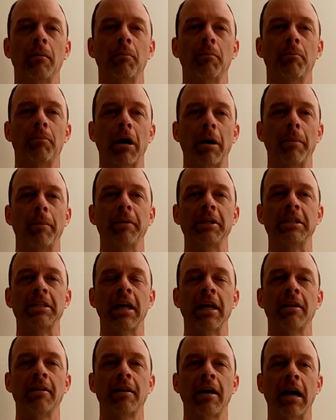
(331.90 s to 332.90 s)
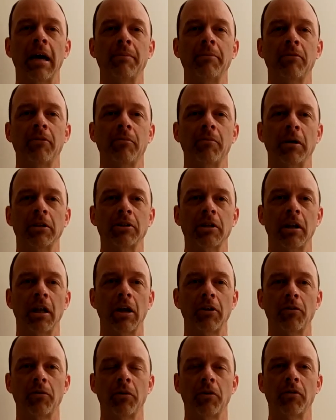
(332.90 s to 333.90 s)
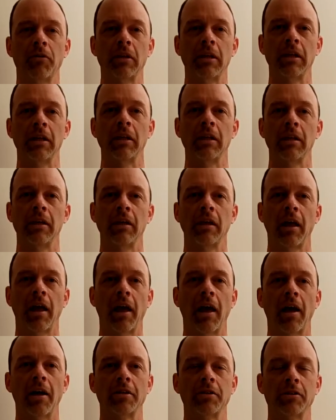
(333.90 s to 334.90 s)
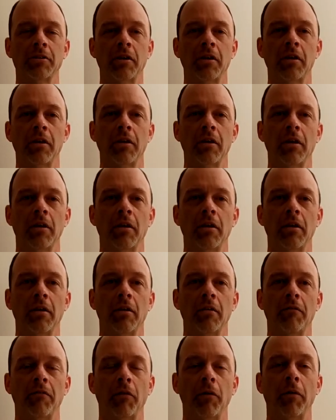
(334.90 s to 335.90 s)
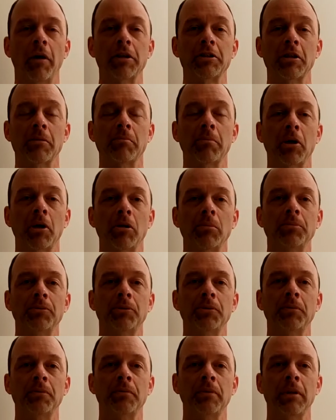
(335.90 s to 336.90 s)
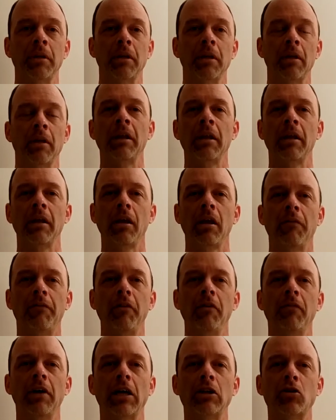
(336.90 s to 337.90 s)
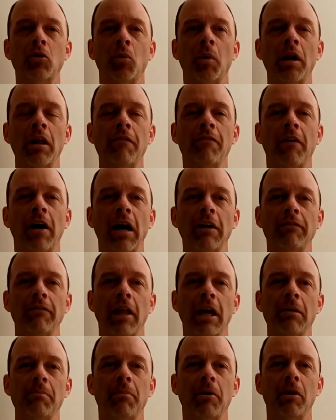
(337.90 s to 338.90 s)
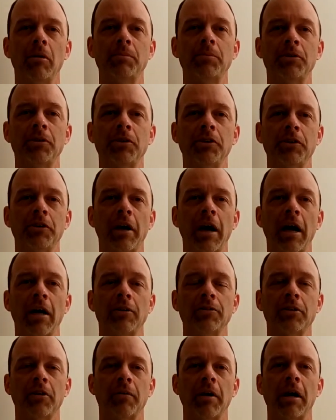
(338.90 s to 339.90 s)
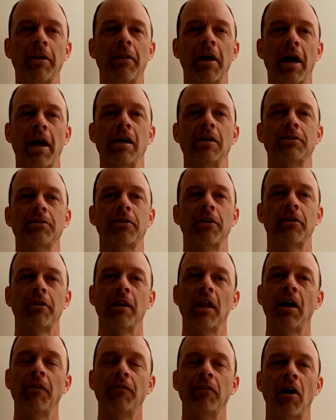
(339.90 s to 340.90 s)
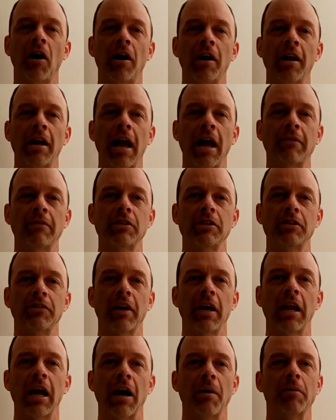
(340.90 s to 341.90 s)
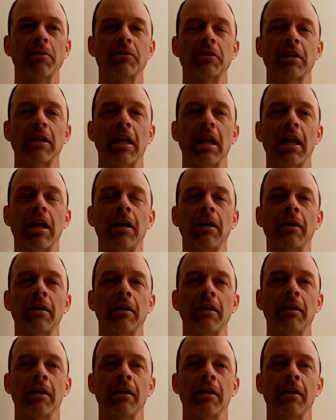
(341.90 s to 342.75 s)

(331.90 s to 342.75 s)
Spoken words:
probably 10 times as much electricity as fluorescent bulbs. If you've got 25 light bulbs in your house, around the house, that are left on an average of 8 hours a day,